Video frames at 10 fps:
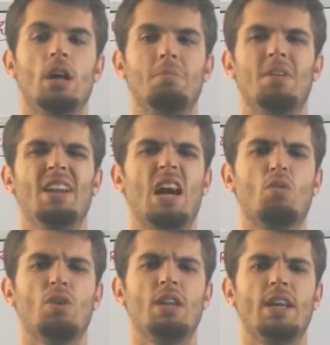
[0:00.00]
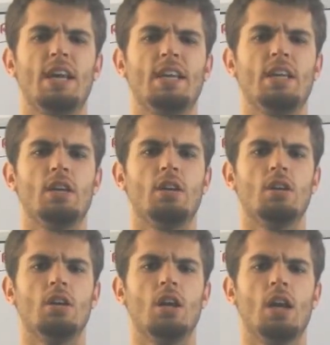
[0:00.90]
but not really any
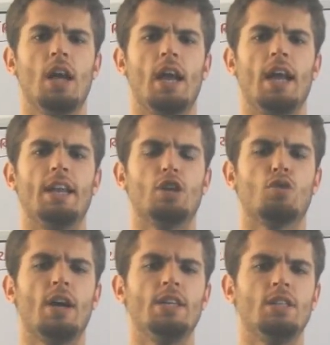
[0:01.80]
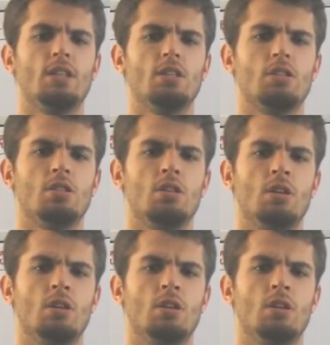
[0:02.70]
craziness.